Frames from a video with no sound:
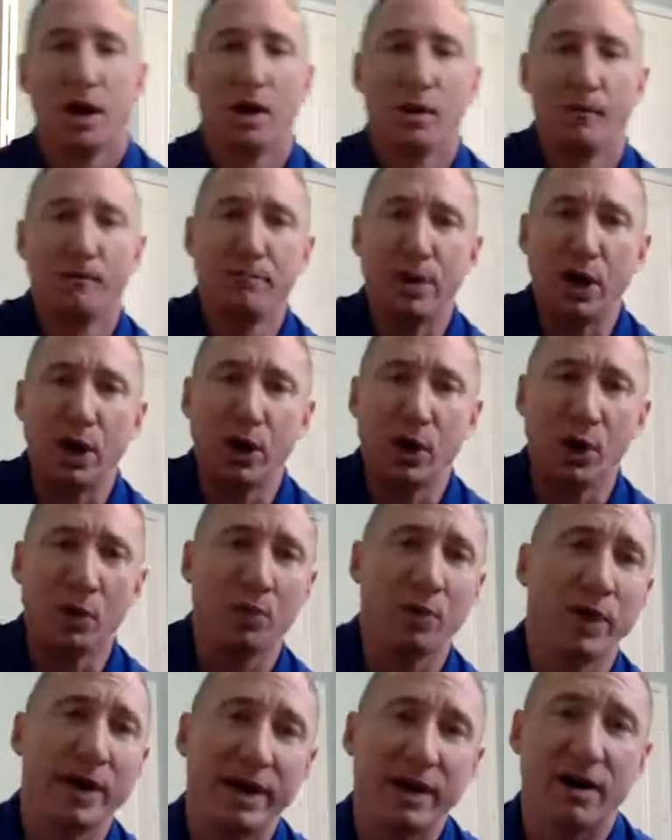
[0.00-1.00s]
Boom,
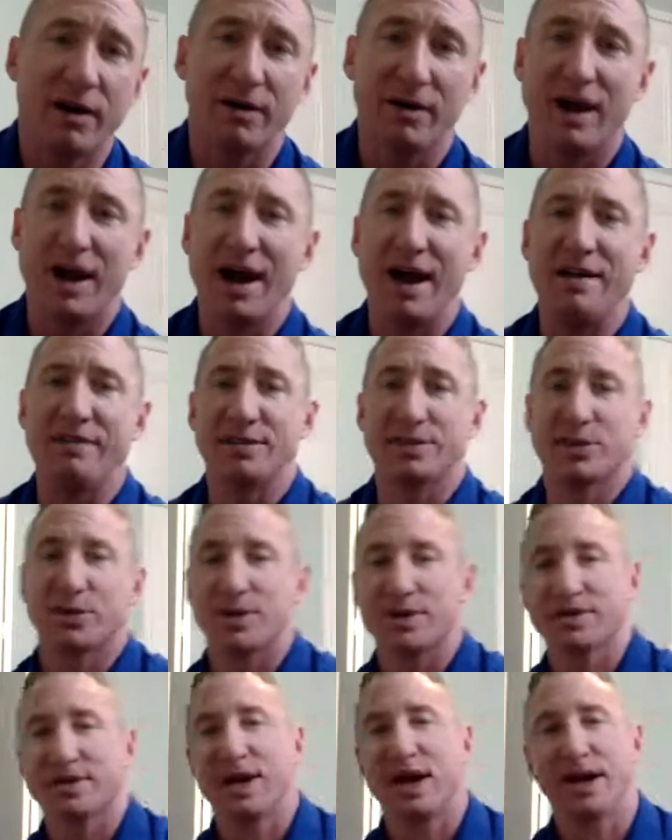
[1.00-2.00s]
we are live. It's
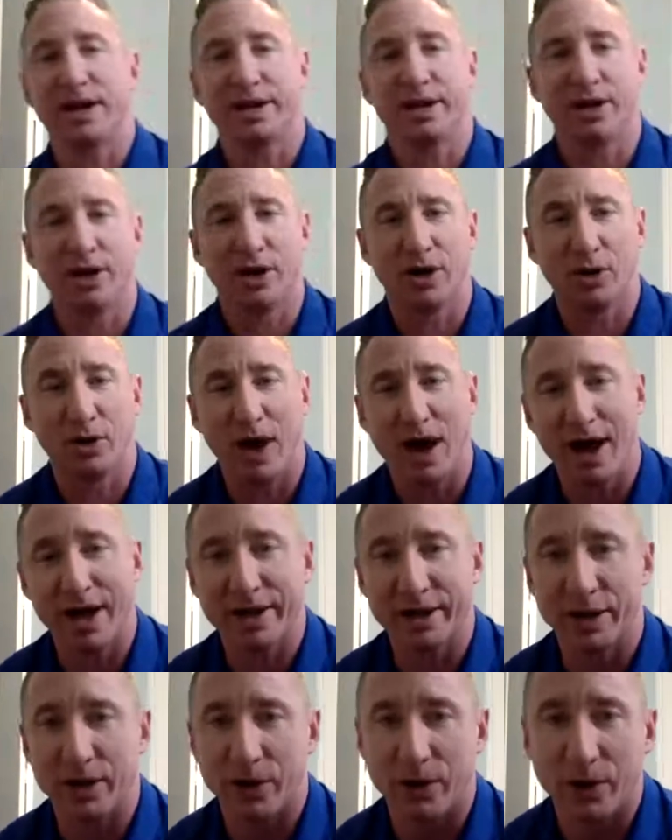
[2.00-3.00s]
Chris Igoe,
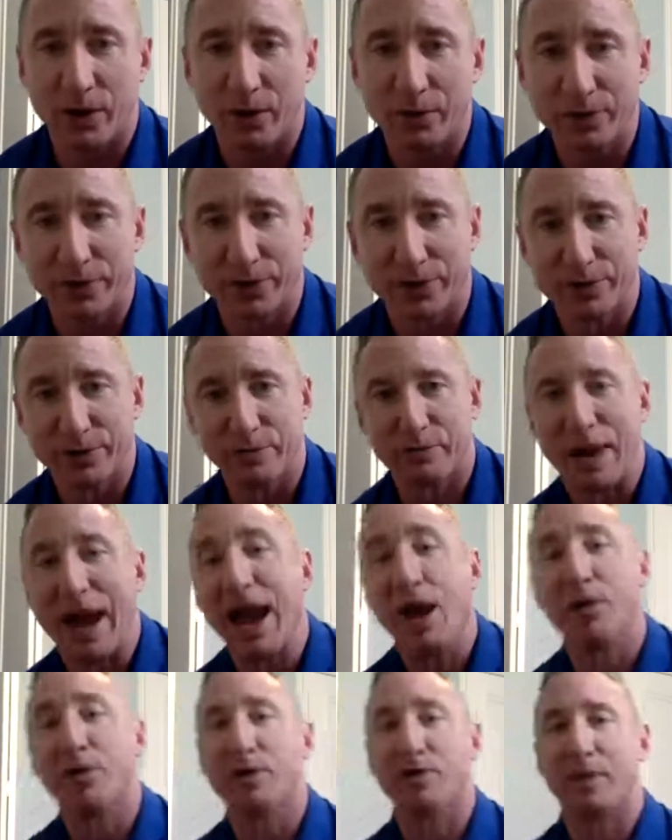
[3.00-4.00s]
Igoe Home Group,
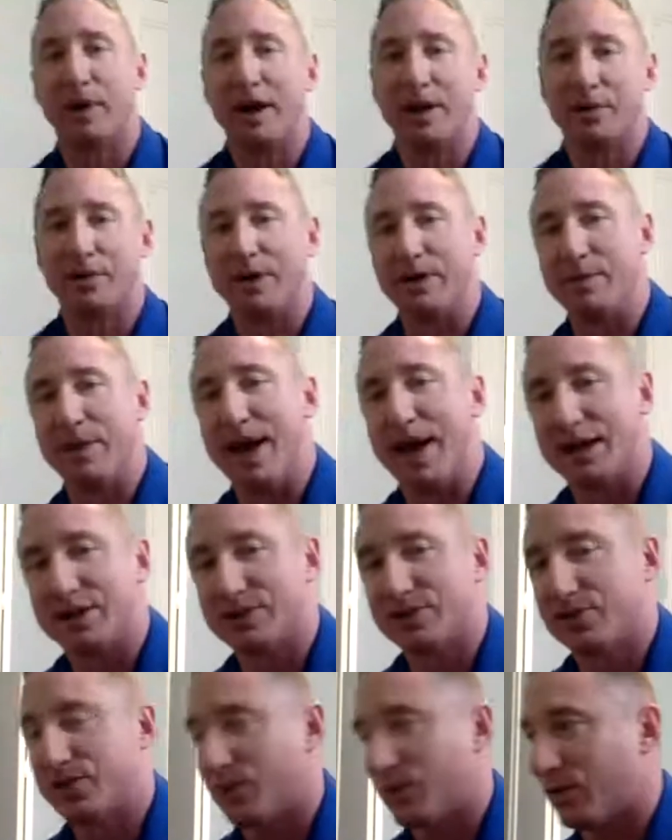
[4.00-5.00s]
powered by Remax
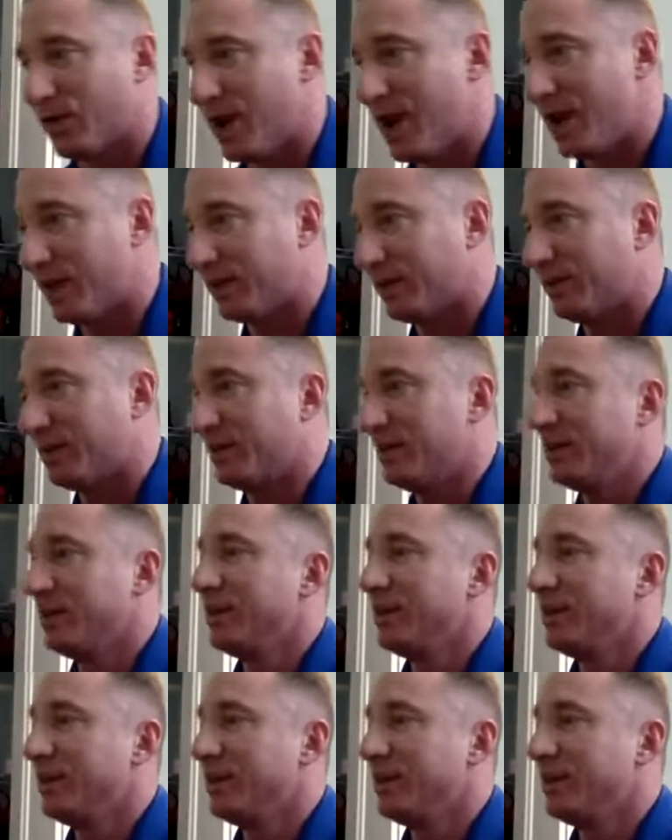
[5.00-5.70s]
Direct.